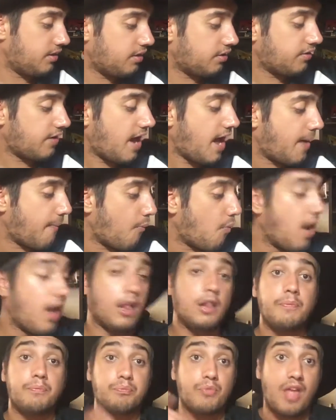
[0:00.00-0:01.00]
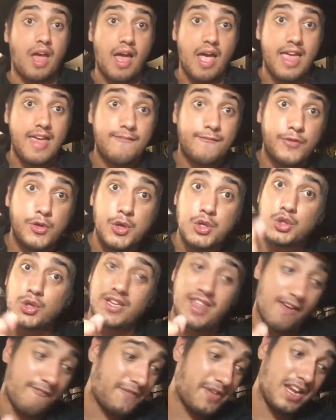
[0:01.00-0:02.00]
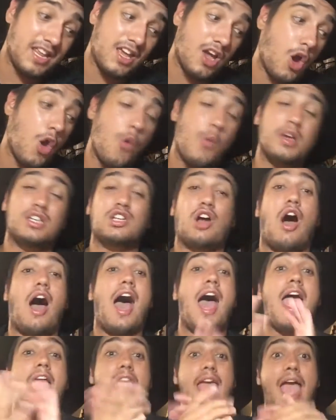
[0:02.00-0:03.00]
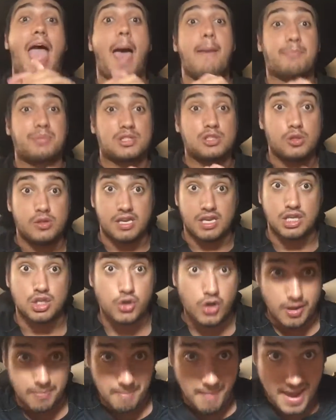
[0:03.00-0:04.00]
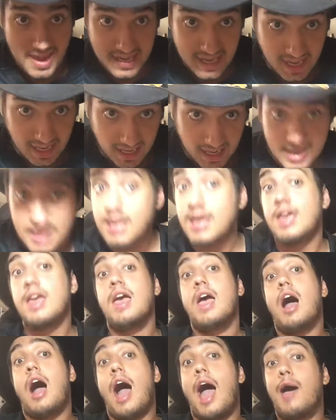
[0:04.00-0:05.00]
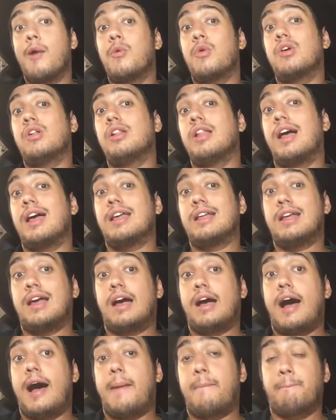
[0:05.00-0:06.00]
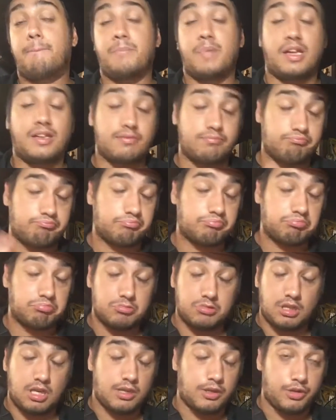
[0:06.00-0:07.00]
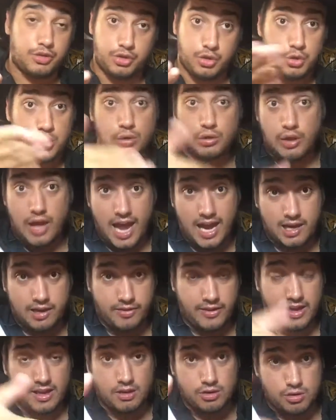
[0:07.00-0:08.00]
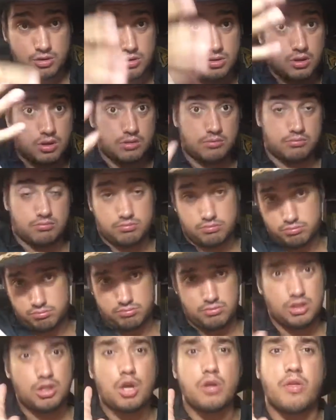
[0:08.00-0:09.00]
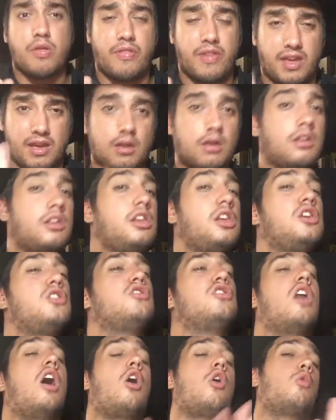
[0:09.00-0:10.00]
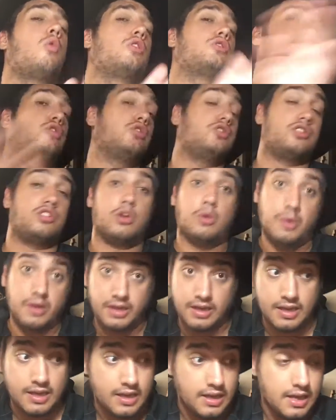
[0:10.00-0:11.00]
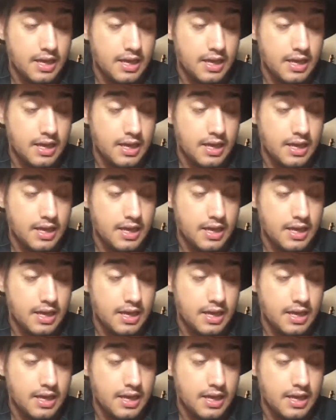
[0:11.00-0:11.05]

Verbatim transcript: Alright, well, if you enjoyed that video, which I absolutely enjoyed making, I will um, do your like thing, do your, you know the thing, you know what you're doing.